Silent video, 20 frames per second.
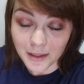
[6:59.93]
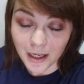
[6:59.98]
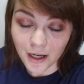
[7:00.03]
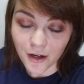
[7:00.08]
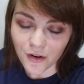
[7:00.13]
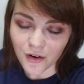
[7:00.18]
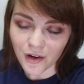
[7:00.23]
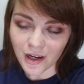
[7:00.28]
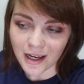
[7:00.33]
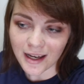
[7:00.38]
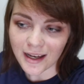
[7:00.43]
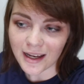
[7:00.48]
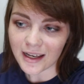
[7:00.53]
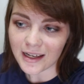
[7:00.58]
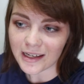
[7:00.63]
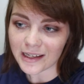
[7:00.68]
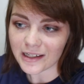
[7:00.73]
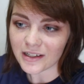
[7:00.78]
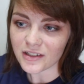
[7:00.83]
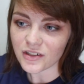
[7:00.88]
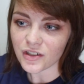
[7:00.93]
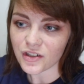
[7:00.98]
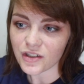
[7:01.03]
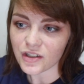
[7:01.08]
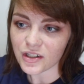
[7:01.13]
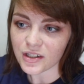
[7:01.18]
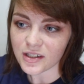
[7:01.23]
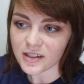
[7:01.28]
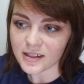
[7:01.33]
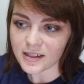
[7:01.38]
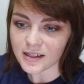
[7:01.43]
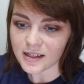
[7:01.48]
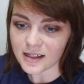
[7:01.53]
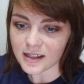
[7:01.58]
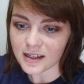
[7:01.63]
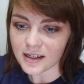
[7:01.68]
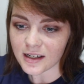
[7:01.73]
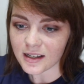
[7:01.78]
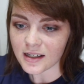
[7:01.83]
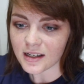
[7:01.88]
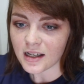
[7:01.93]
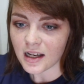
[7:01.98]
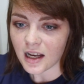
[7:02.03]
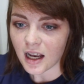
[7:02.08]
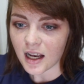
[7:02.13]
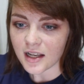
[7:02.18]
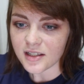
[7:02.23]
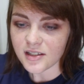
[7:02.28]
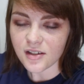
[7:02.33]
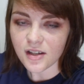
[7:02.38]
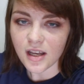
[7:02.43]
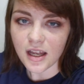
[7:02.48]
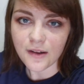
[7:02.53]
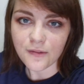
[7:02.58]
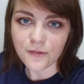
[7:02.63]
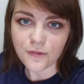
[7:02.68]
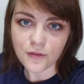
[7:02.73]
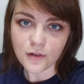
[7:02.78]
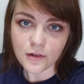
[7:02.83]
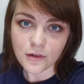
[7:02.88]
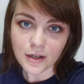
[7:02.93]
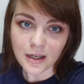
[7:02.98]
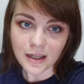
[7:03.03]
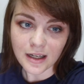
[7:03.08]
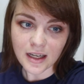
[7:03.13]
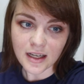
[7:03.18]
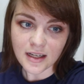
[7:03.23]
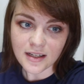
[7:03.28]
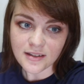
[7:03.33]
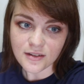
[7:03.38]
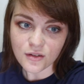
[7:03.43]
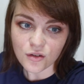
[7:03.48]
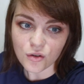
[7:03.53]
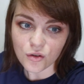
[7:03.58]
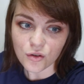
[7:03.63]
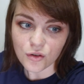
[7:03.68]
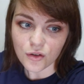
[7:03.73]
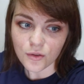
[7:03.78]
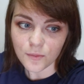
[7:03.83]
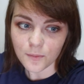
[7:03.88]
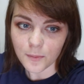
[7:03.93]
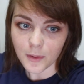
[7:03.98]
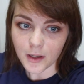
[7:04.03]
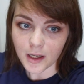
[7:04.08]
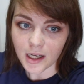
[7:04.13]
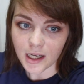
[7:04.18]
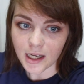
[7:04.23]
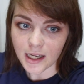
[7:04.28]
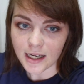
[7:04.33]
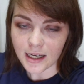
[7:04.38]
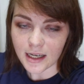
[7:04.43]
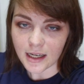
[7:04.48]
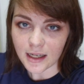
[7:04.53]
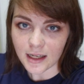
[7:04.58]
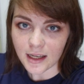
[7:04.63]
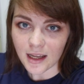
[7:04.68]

now and I should just, I should have food again soon, but I